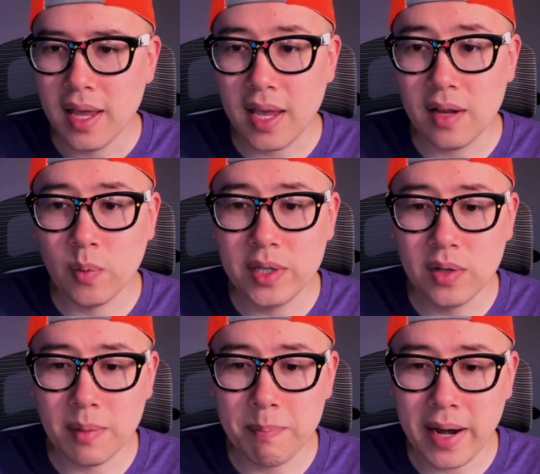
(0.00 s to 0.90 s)
And when you
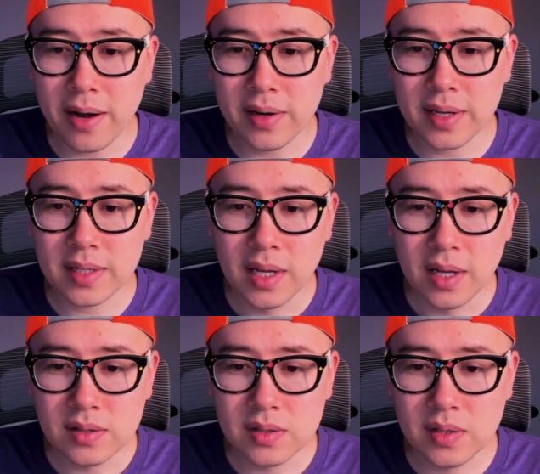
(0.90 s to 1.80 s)
compare it
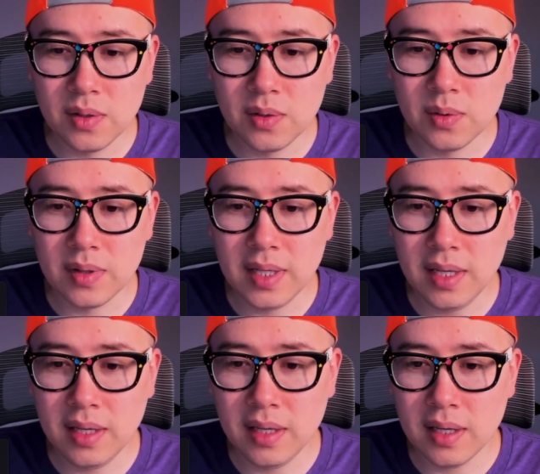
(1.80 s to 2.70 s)
to
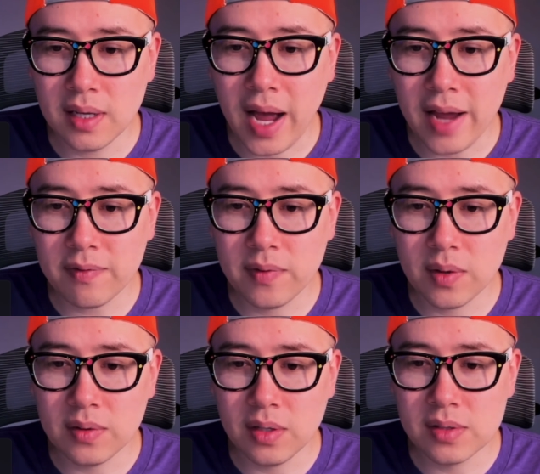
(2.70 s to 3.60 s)
the
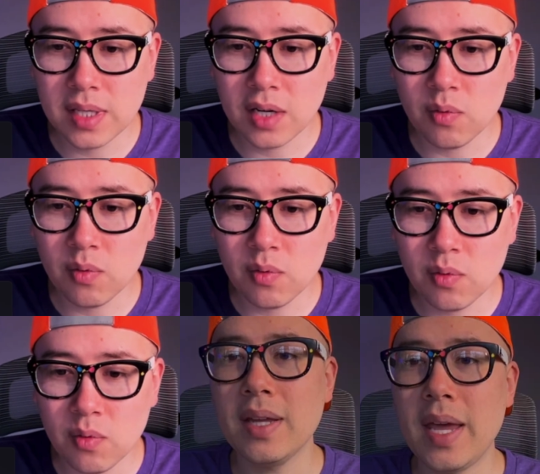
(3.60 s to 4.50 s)
iPhone using
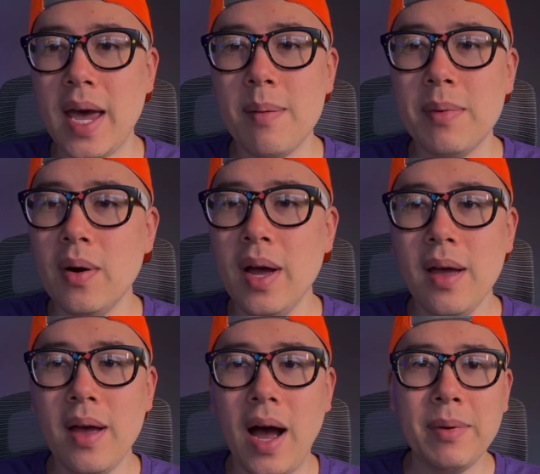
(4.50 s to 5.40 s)
Reincubate Camo,
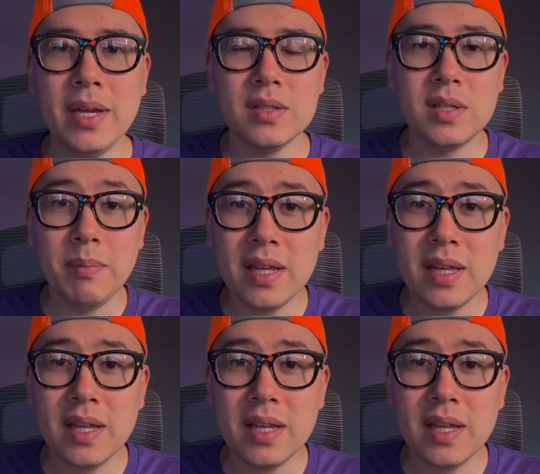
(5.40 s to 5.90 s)
I mean, to me,